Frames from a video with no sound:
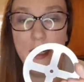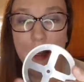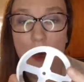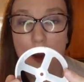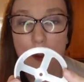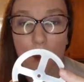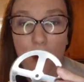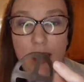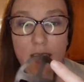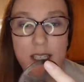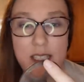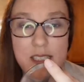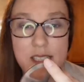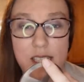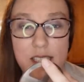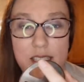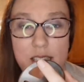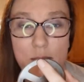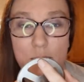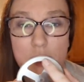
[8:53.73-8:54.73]
because
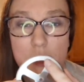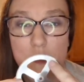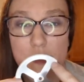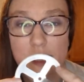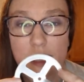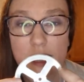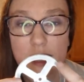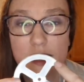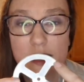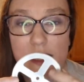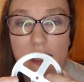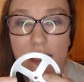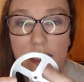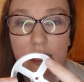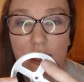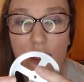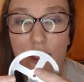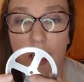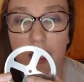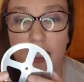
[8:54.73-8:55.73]
sometimes it gets a little
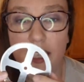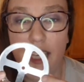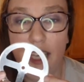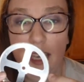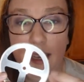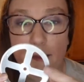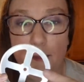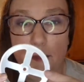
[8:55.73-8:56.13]
gunky